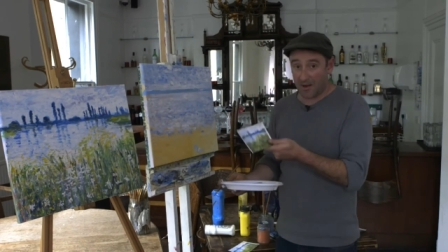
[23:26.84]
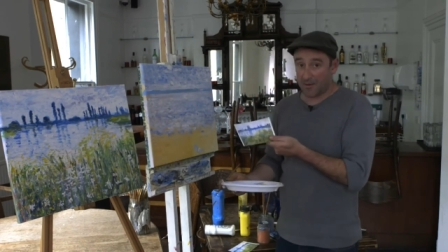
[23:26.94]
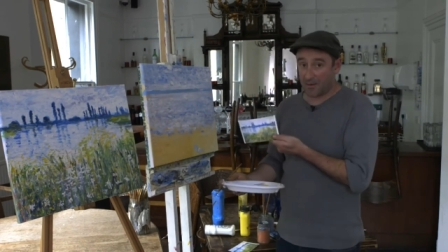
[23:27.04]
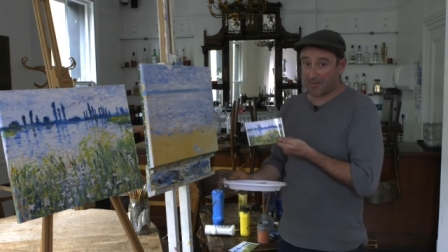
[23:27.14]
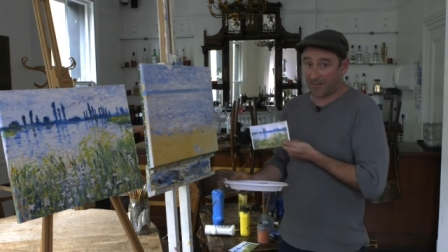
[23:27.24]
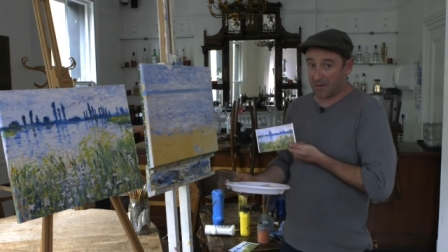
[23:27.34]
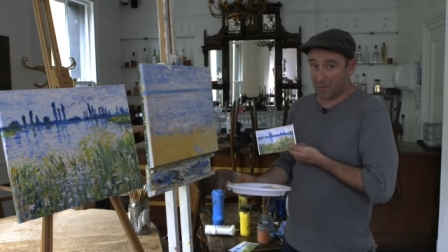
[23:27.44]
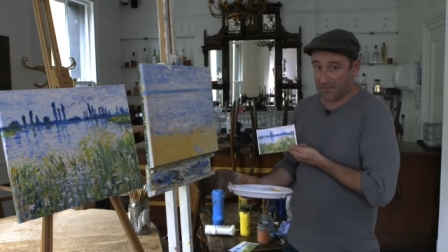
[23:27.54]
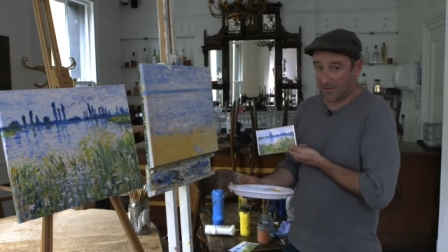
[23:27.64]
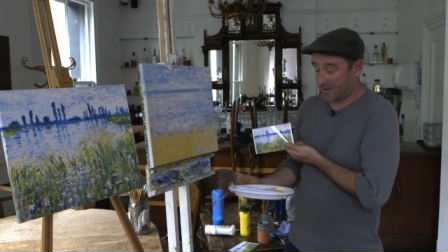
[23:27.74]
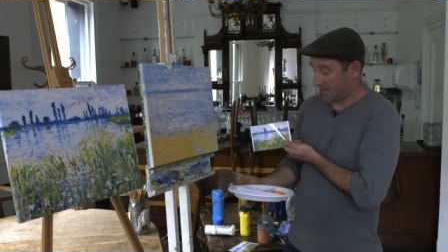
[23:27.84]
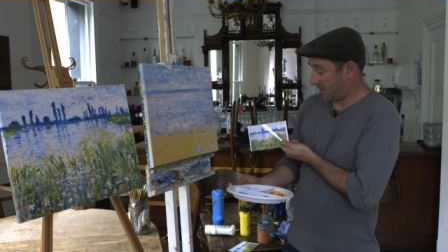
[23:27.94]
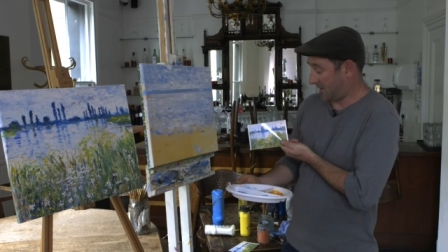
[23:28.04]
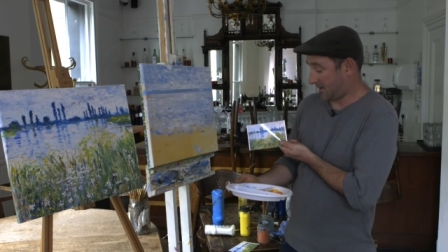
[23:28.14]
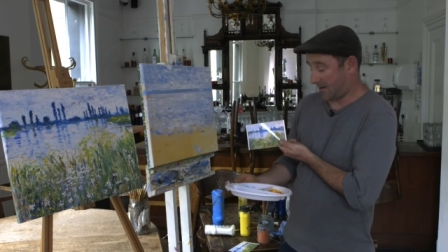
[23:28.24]
might be able to find one of these on
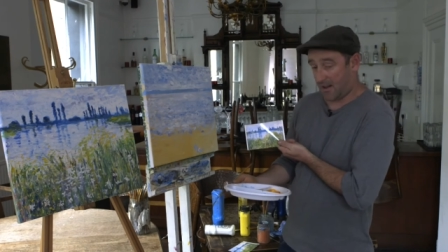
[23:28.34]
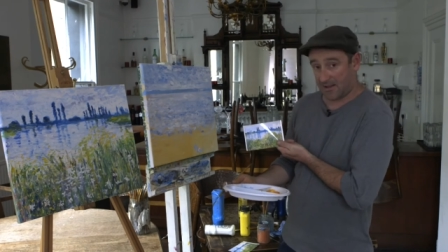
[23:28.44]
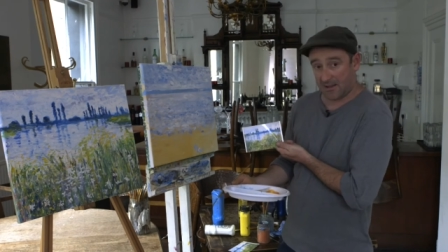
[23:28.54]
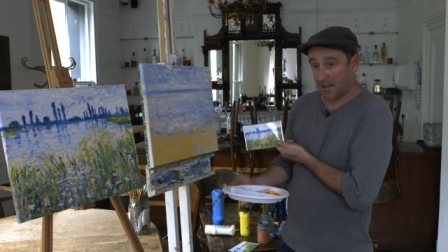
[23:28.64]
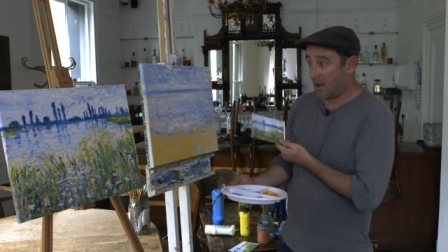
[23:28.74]
the internet.